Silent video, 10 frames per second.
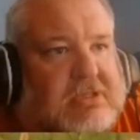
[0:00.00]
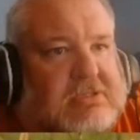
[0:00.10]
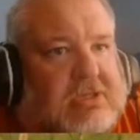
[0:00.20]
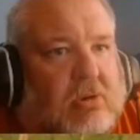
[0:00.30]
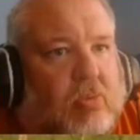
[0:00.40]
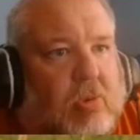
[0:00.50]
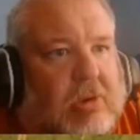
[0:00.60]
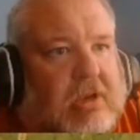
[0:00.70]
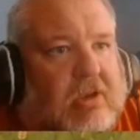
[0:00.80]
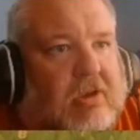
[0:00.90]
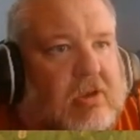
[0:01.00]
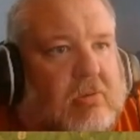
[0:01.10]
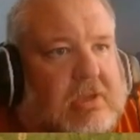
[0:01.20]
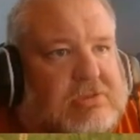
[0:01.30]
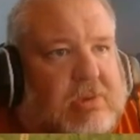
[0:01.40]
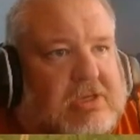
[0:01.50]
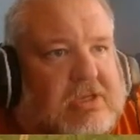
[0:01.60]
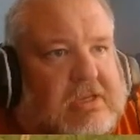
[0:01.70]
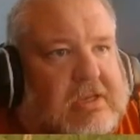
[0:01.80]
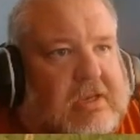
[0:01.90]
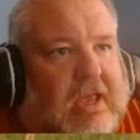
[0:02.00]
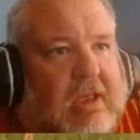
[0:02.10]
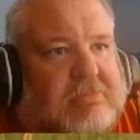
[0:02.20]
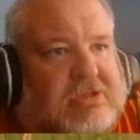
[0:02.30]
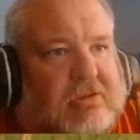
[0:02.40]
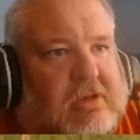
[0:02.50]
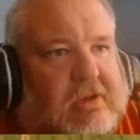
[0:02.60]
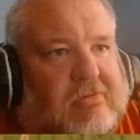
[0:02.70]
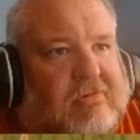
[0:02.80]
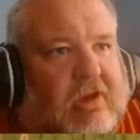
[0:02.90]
And so what we need to do is we actually need to absolutely decide,